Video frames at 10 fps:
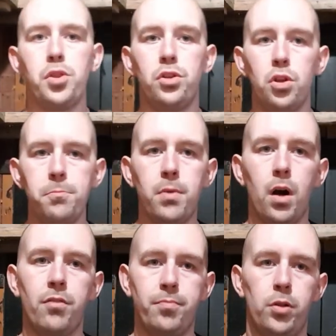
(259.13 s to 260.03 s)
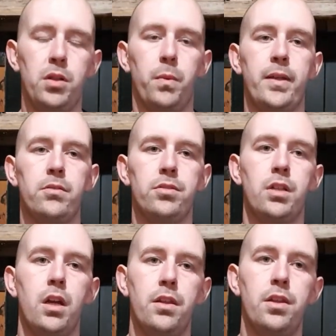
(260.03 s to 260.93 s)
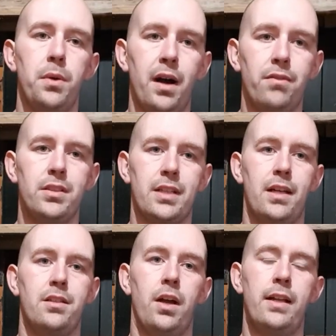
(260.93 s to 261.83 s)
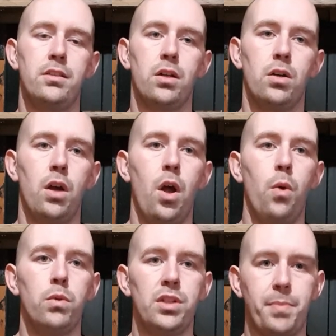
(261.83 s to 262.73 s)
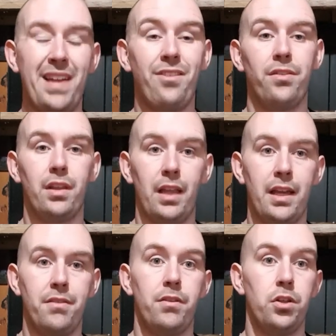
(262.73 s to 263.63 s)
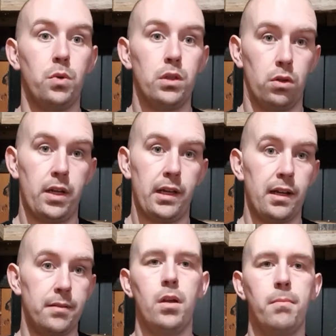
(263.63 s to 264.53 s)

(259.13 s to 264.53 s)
The number of pulley wheels that you have inside your headstock will depend on the lathe that you are looking at.